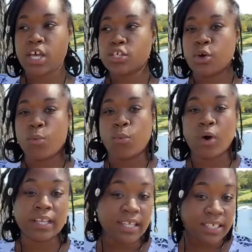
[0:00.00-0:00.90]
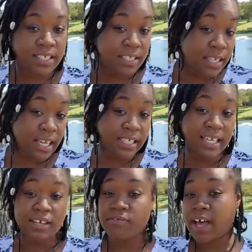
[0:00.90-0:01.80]
So what does a
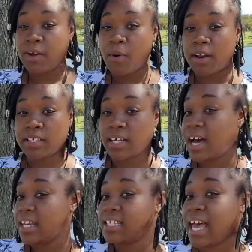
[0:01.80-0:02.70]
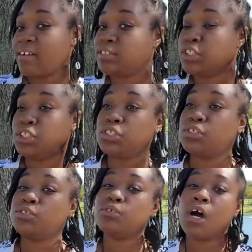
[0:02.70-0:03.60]
divine water goddess have to
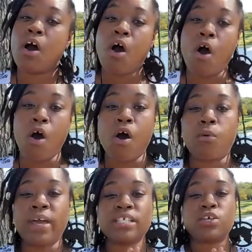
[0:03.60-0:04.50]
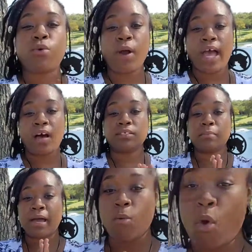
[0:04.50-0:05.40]
do? Always ground
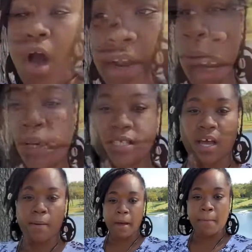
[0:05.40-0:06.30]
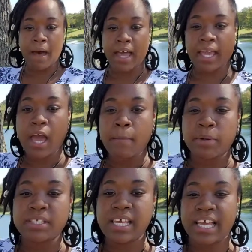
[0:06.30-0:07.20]
by water. I want to talk about my
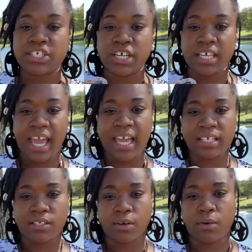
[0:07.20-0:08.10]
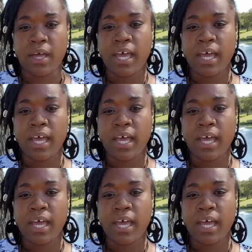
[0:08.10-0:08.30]
protection candle.